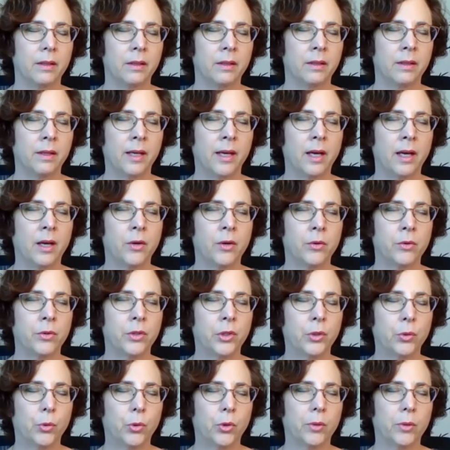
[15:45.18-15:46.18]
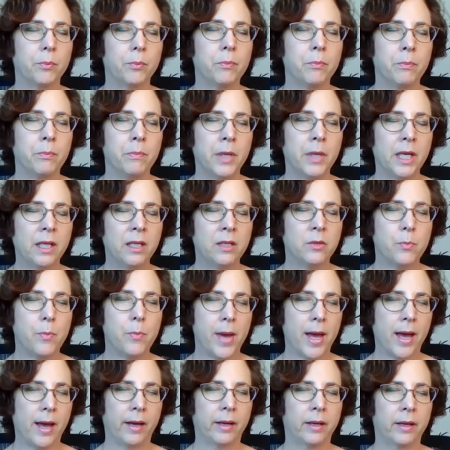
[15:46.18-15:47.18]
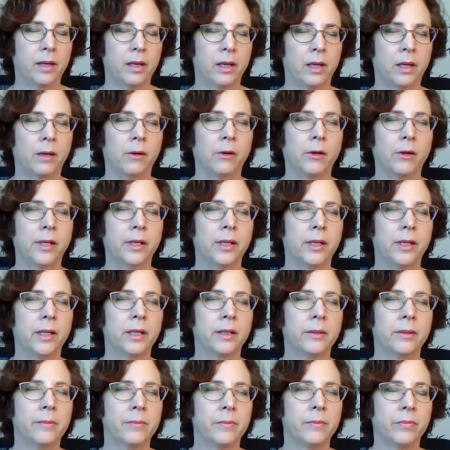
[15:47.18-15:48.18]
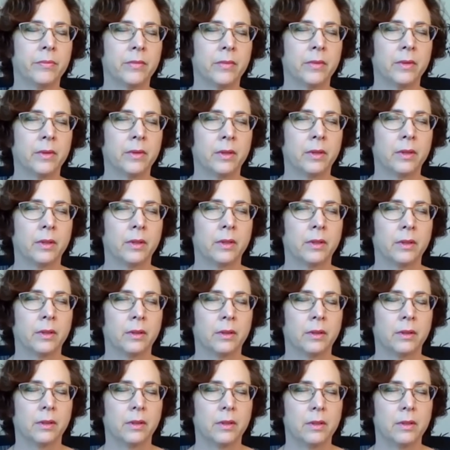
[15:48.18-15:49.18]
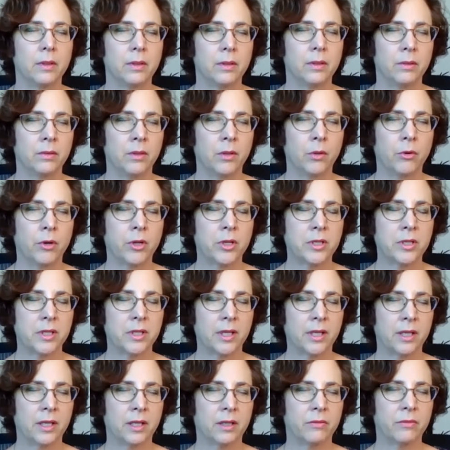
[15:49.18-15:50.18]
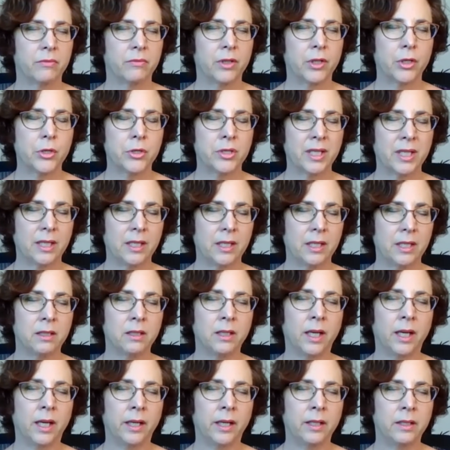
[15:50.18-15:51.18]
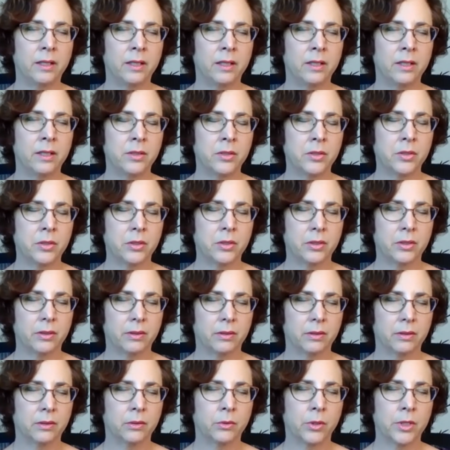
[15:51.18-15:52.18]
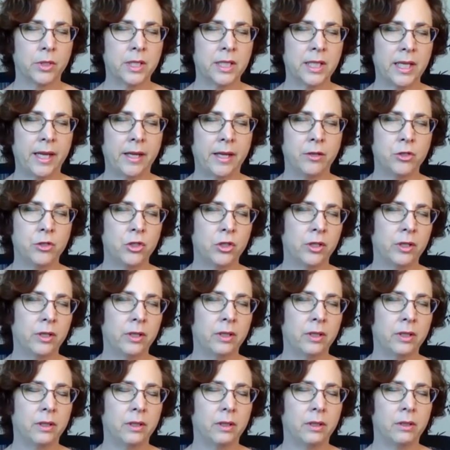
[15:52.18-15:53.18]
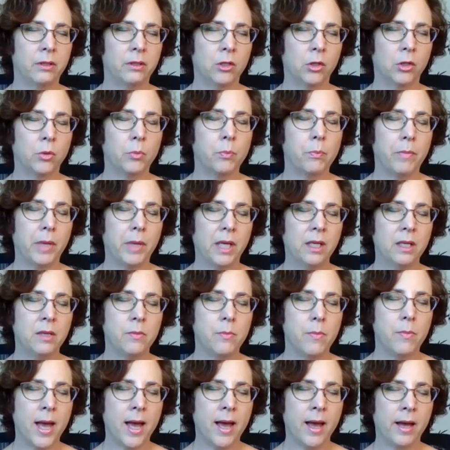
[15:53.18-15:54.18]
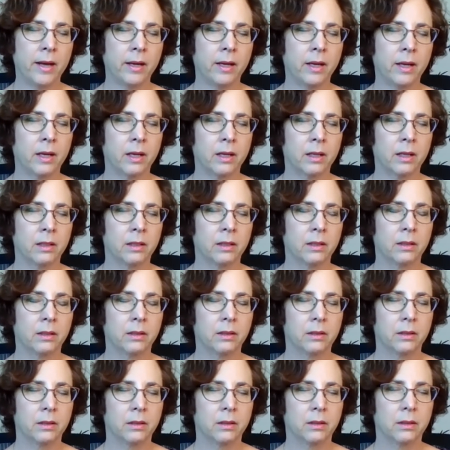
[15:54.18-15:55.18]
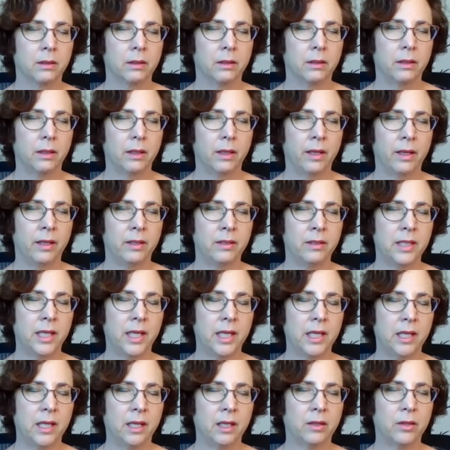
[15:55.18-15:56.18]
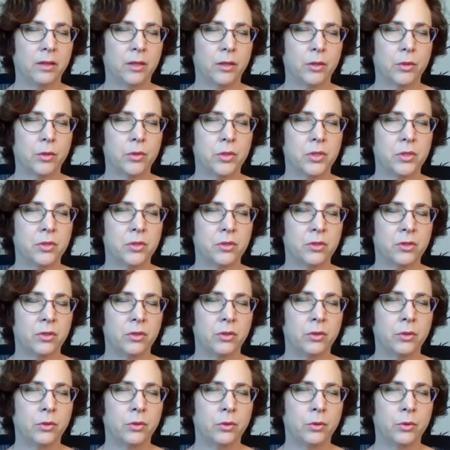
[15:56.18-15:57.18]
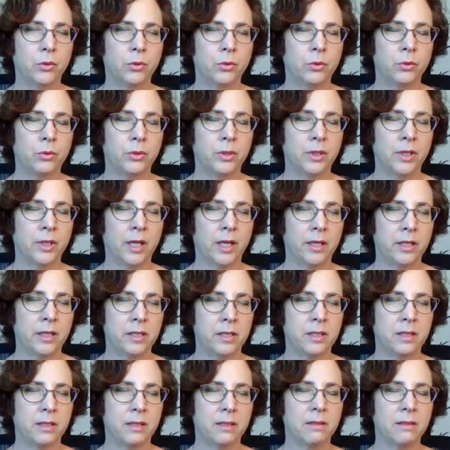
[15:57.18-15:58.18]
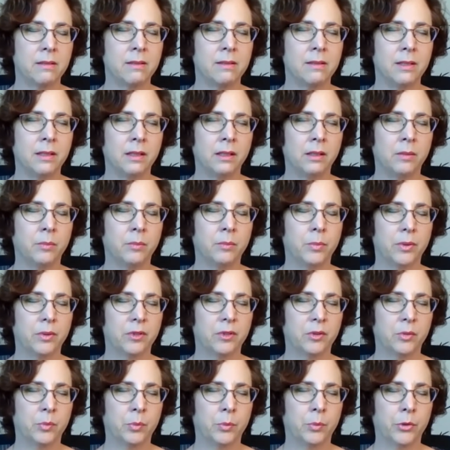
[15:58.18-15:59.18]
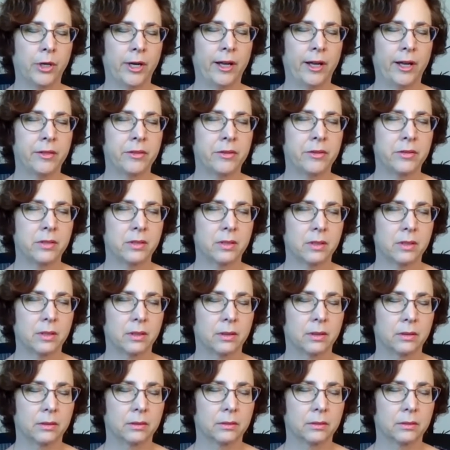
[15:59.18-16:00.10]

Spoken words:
Now your mid-back area, noticing if there's any tightness or tension in your mid-back, and taking those 2 nice deep breaths.